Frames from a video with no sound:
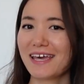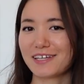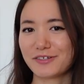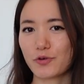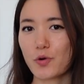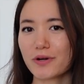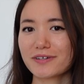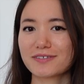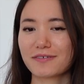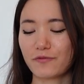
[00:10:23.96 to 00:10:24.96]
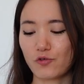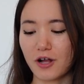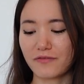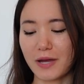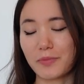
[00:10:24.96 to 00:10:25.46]
And of course, wall
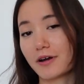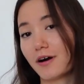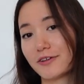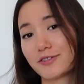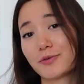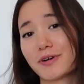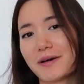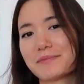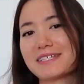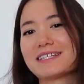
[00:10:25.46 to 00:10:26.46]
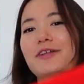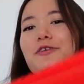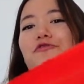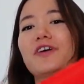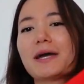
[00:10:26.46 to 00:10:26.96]
fabric also comes in other
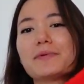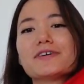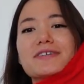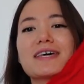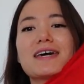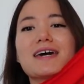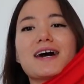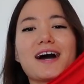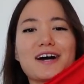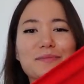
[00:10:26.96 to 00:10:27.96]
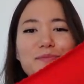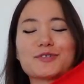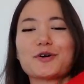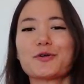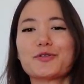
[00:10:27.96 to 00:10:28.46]
fibers.
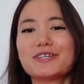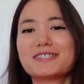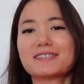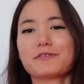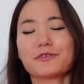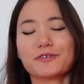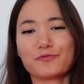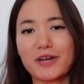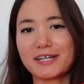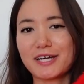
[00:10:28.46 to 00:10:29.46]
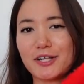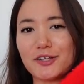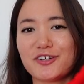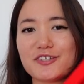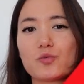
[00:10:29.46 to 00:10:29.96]
So this red color
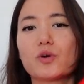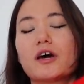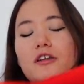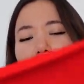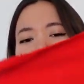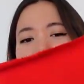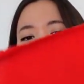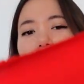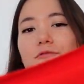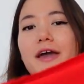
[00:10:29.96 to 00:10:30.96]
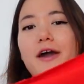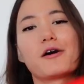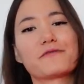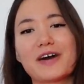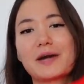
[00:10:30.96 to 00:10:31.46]
is 100% rayon
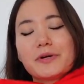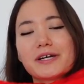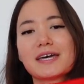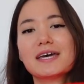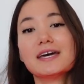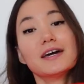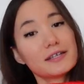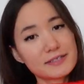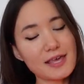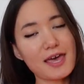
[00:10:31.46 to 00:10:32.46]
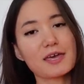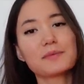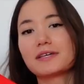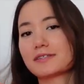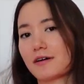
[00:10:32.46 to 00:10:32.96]
fabric. Same,
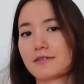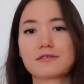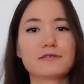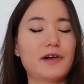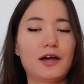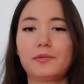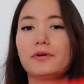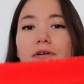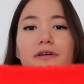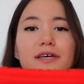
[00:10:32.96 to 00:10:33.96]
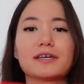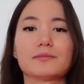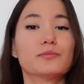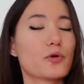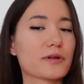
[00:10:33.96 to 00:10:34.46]
it's also available in
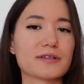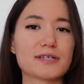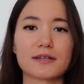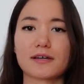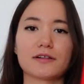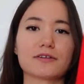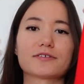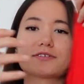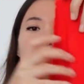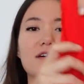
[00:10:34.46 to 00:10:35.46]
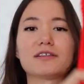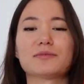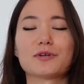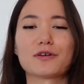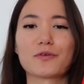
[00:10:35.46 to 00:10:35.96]
more than 10 colors on the
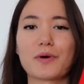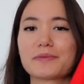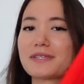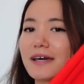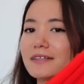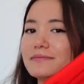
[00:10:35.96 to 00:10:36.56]
Minerva website.